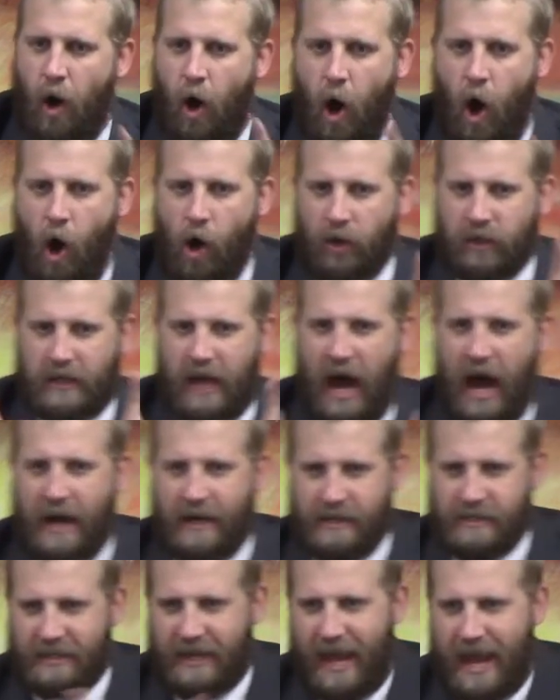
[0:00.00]
all God
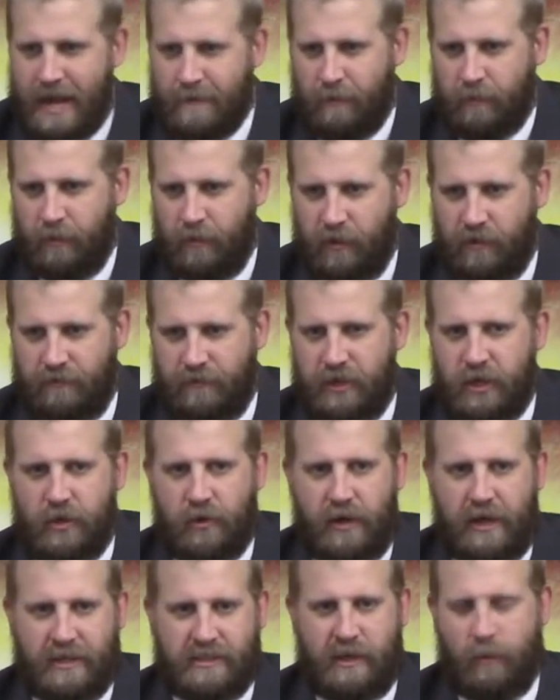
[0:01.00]
is capable of
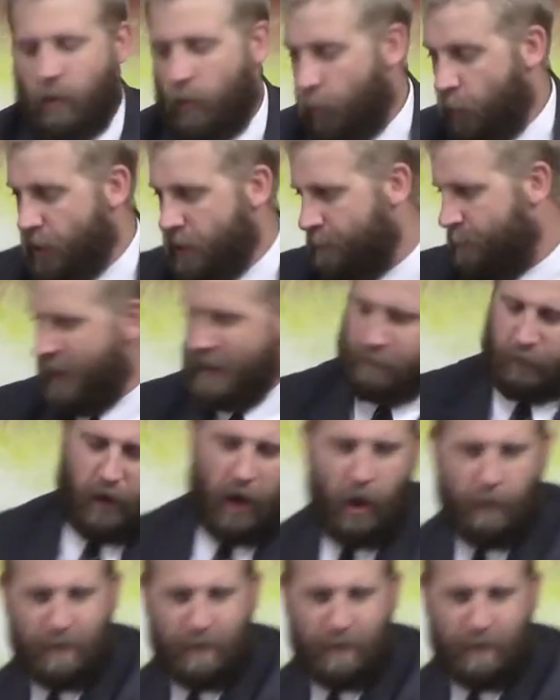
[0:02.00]
doing? Say, well, wouldn't people all be